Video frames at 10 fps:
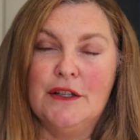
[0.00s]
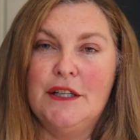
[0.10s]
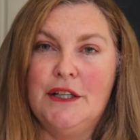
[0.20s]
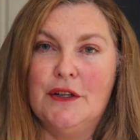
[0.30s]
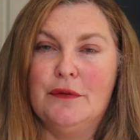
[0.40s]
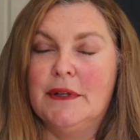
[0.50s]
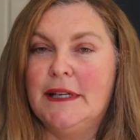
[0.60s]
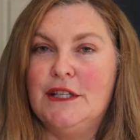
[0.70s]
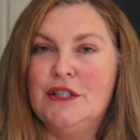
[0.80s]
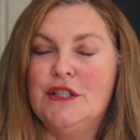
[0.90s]
to your
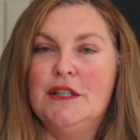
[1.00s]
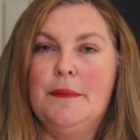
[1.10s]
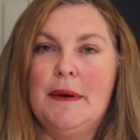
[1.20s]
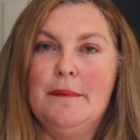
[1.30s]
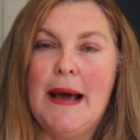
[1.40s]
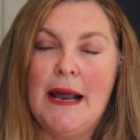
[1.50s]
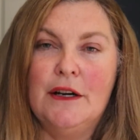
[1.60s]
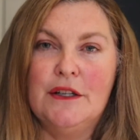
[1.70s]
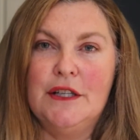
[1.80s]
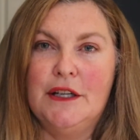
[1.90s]
relationship and
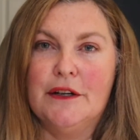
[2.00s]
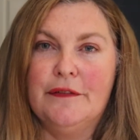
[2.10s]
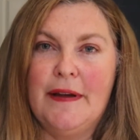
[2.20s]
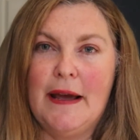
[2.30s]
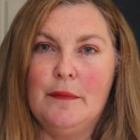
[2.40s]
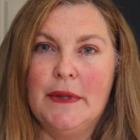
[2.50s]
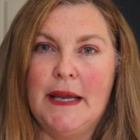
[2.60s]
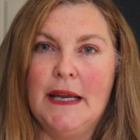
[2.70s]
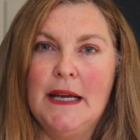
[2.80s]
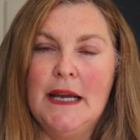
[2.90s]
matter to your family.